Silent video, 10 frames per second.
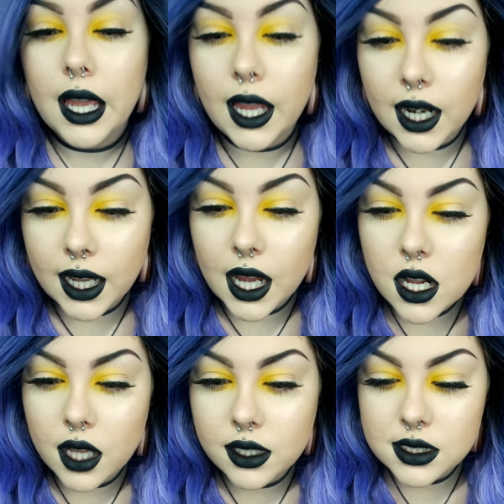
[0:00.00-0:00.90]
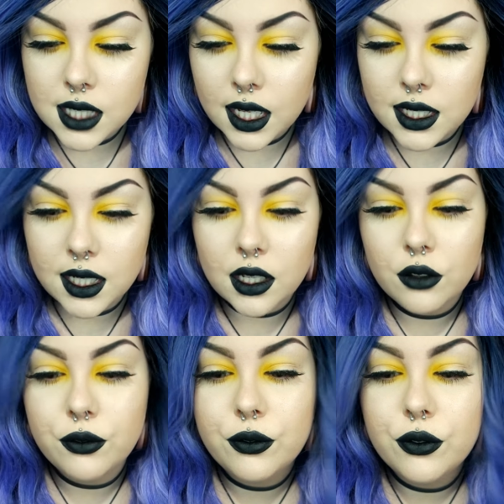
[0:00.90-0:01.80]
And I kind of got this
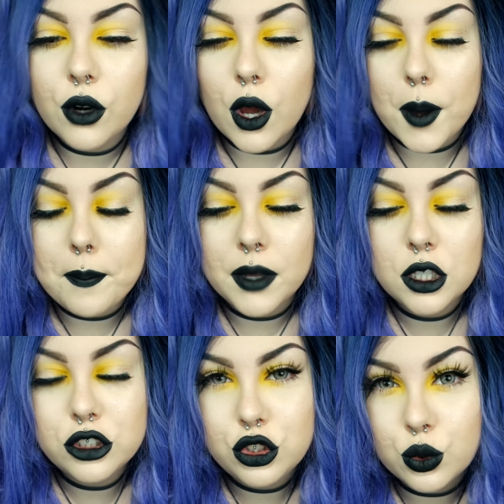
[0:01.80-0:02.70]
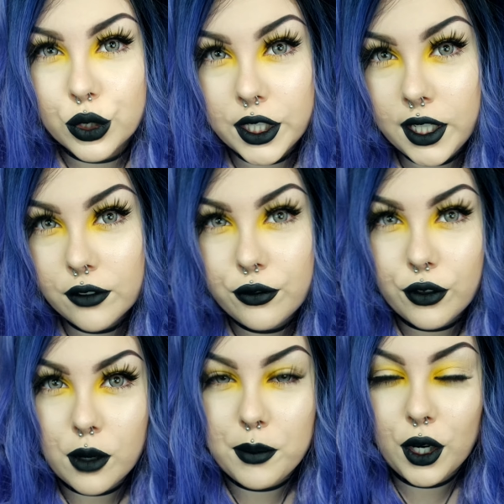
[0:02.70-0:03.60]
idea from Jordy
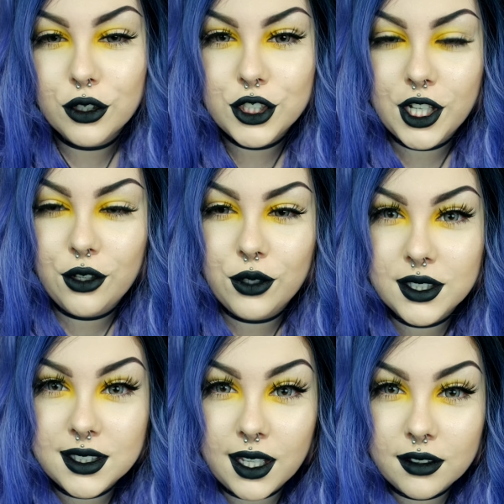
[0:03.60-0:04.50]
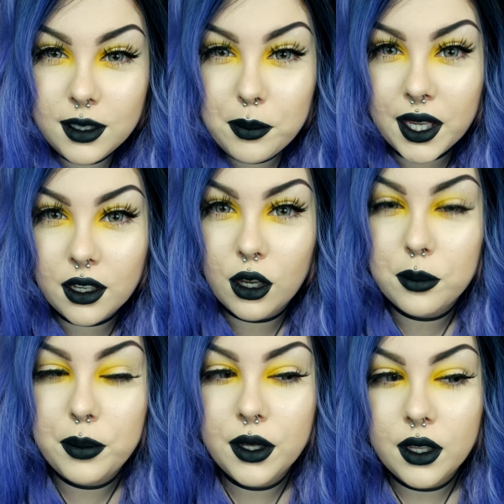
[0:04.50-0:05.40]
from her channel, It's Likely
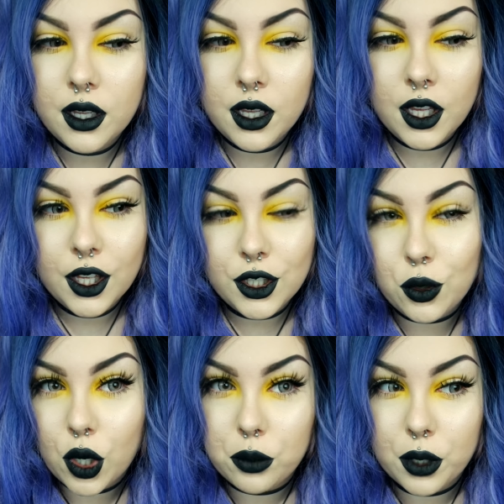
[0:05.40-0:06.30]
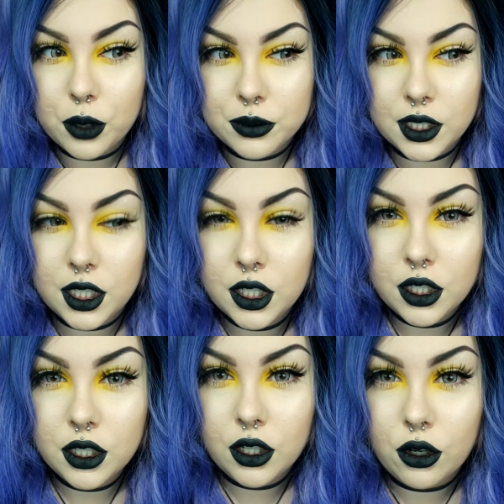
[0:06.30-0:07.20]
Makeup. You all probably
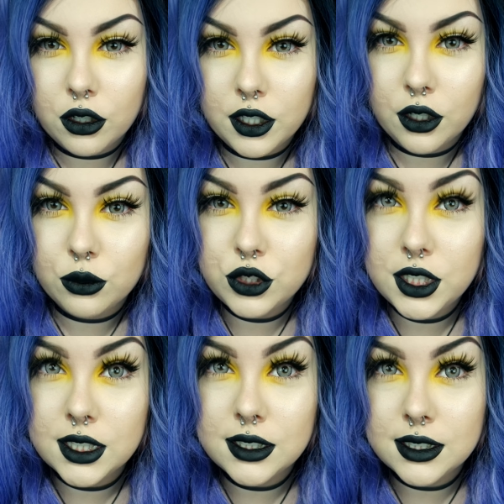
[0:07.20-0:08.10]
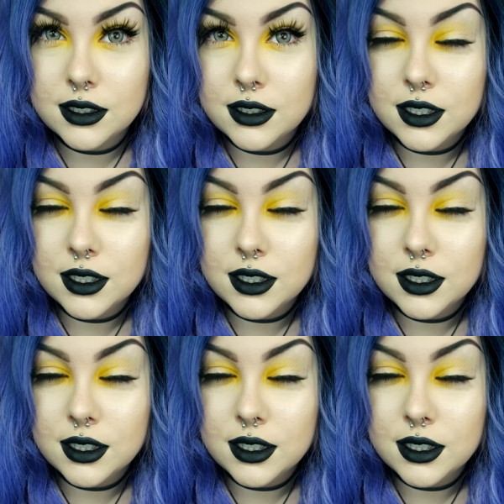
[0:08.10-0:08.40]
already know who she is.